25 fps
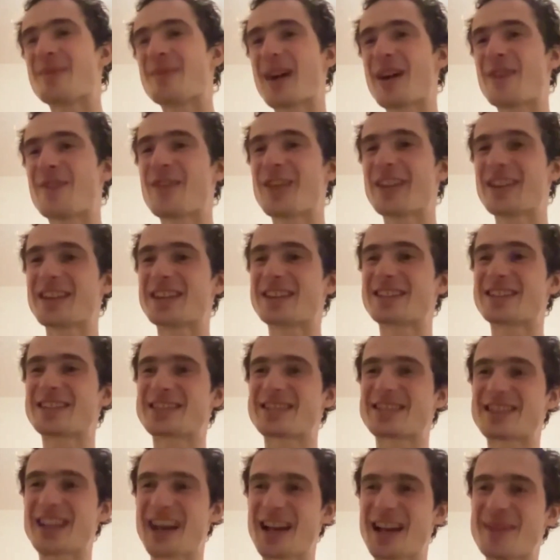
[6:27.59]
I think that
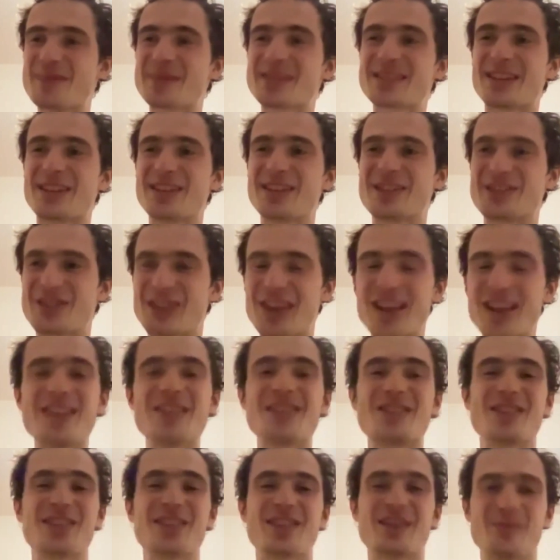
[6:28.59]
times are
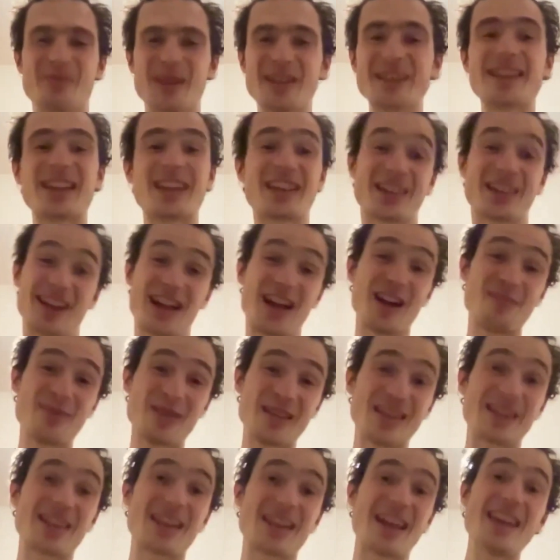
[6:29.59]
changing a bit and
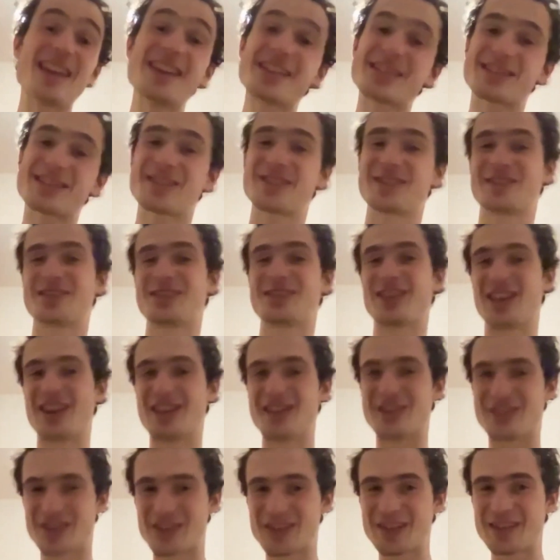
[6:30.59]
climbing is
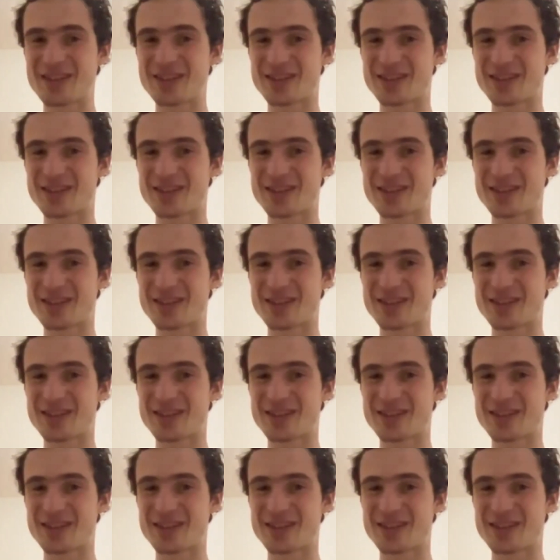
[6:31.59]
changing.